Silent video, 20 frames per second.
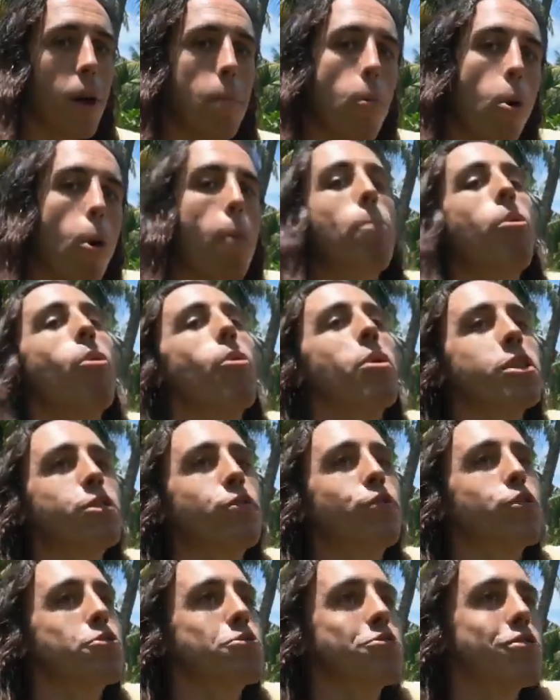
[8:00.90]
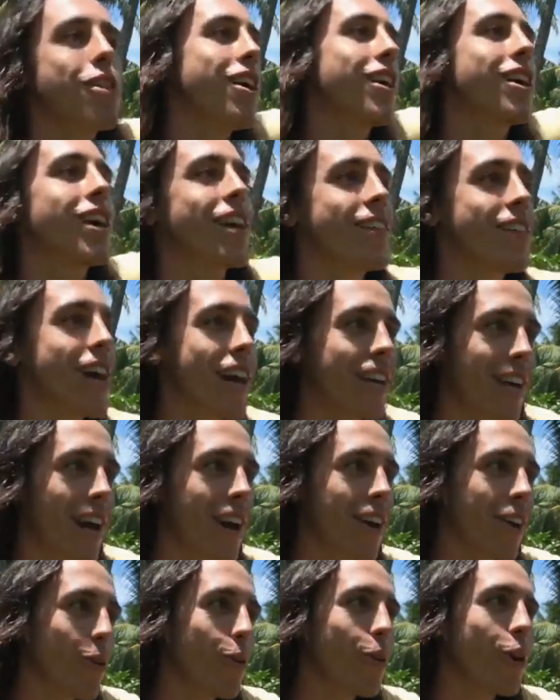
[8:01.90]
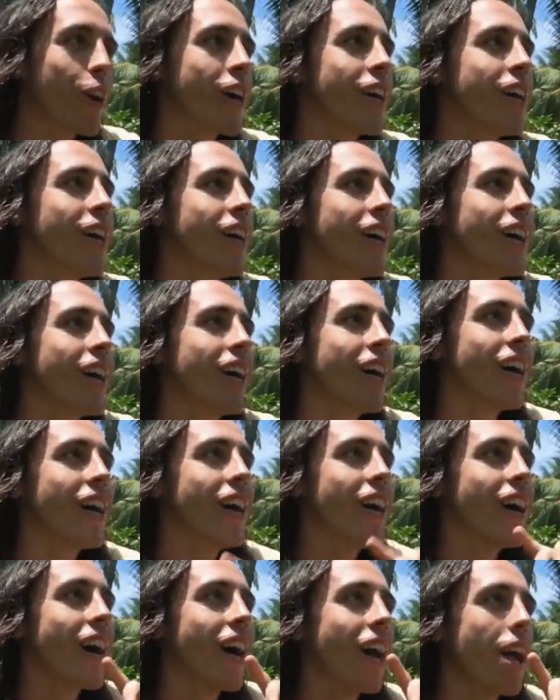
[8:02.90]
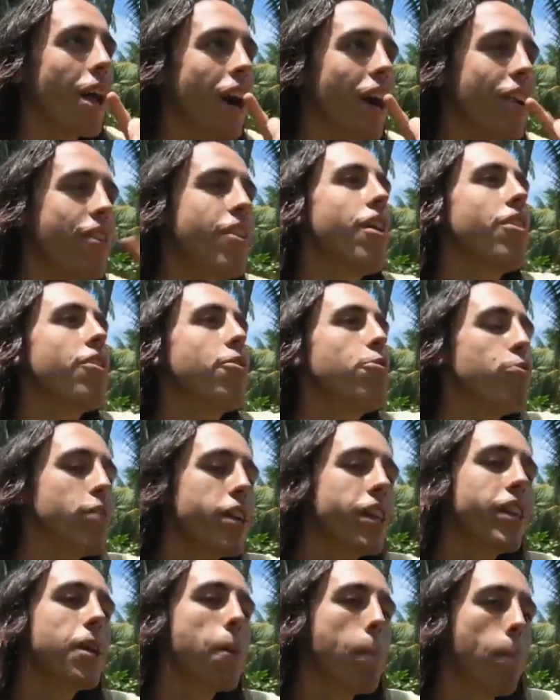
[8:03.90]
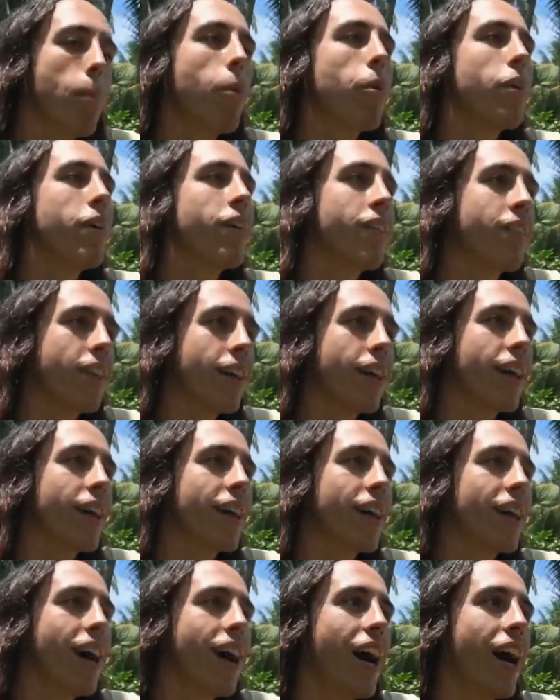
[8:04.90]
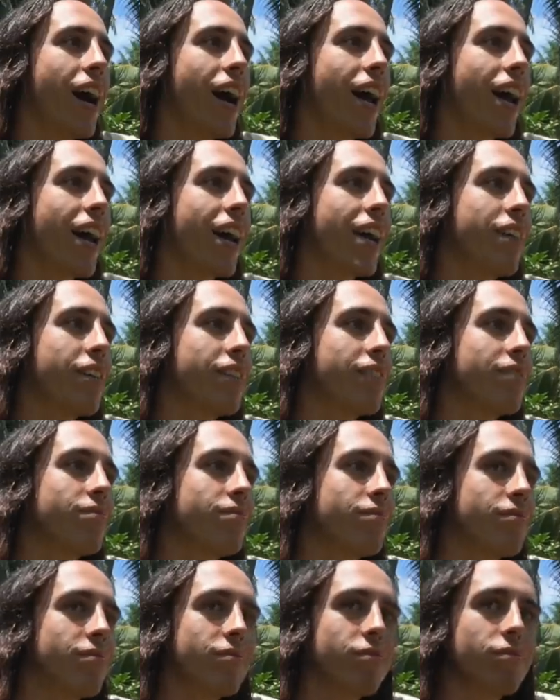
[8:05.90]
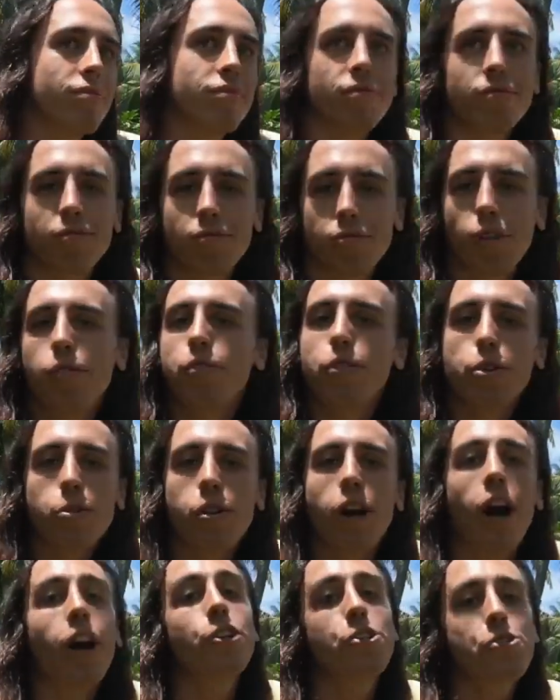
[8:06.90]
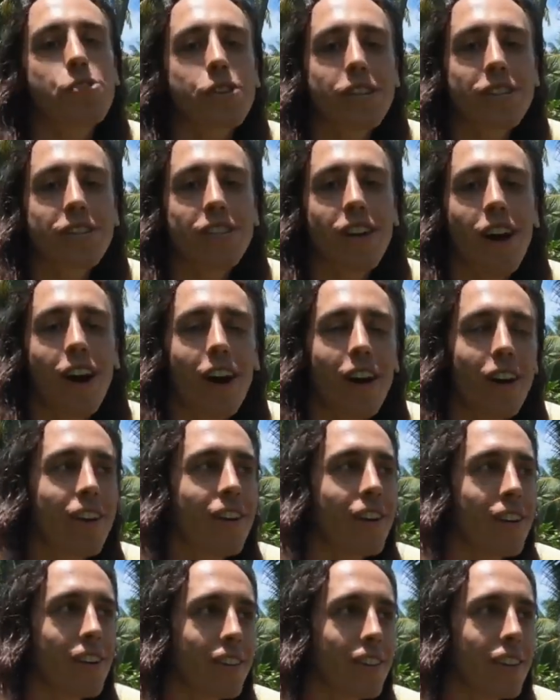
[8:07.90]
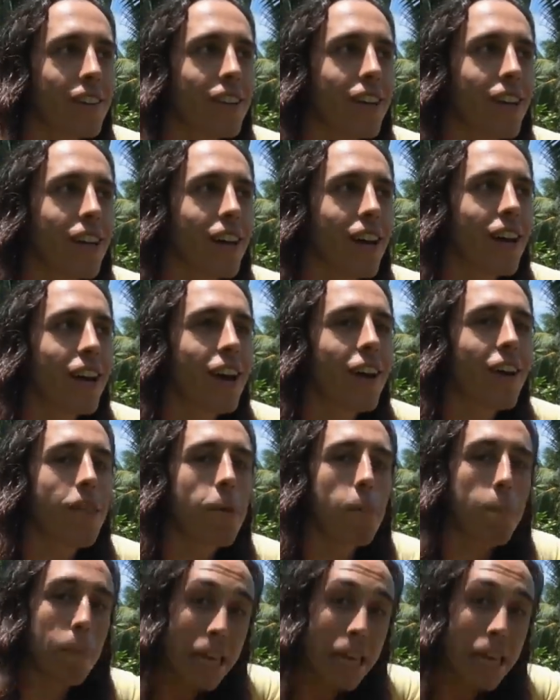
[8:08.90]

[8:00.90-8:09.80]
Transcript: more points for Sri Lanka in that category. Another really important thing I review countries on are the